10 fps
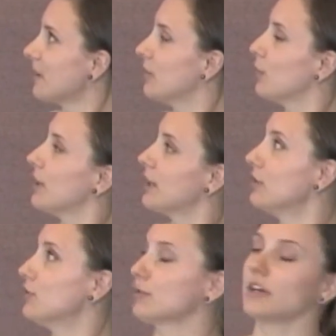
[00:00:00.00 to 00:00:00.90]
If we can
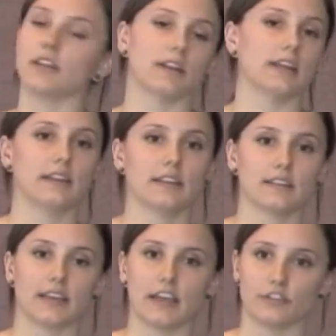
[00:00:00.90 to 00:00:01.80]
ensure that
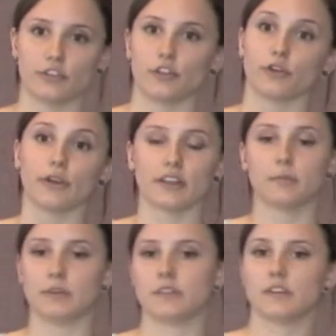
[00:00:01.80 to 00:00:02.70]
nets catch the correct
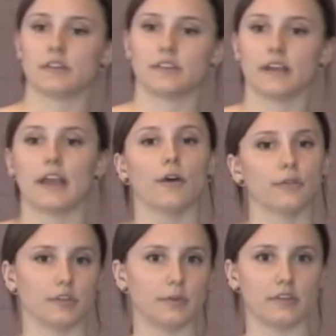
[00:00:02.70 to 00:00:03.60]
species, say
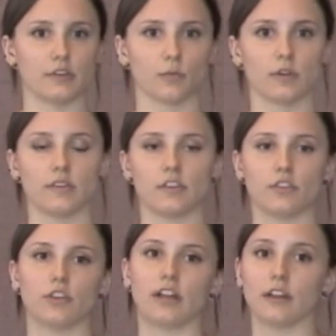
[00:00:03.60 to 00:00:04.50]
healthy species, ones
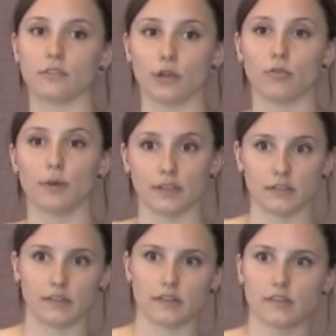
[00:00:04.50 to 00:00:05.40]
that do not have low
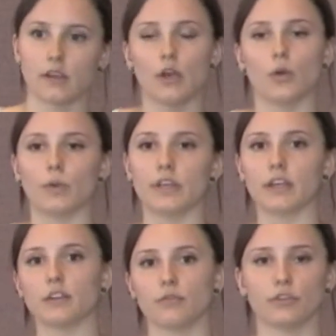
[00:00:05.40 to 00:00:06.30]
abundances, we
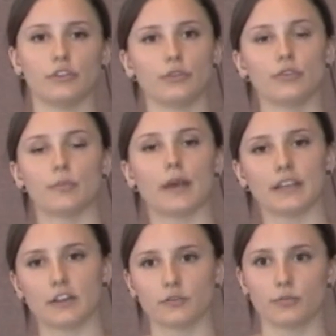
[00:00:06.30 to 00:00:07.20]
can reduce
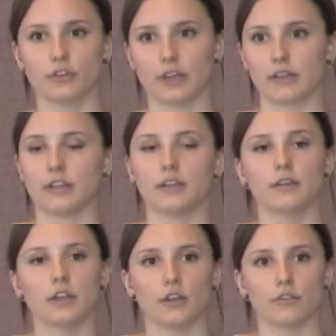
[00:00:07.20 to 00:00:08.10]
bycatch mortality,
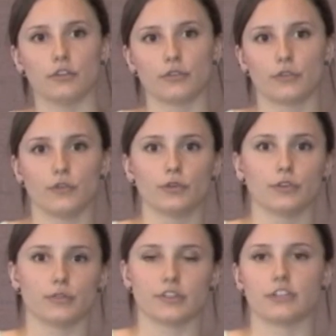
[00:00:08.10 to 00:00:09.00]
reduce fuel
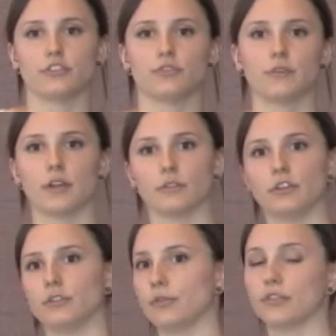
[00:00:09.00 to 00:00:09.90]
usage, and
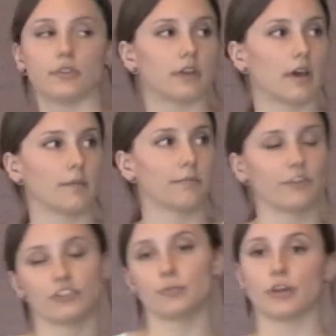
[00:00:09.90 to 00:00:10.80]
reduce
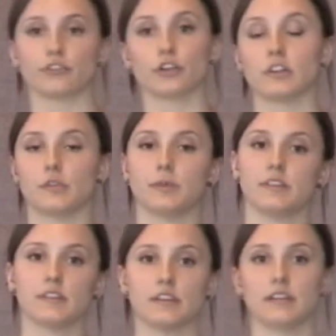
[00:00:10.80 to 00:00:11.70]
fishing pressure on
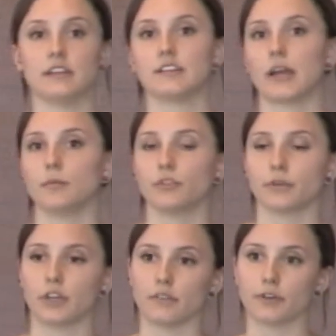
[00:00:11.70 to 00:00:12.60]
species that need time to
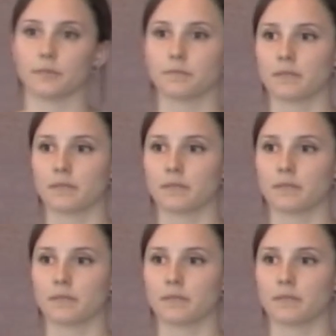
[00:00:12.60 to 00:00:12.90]
recover.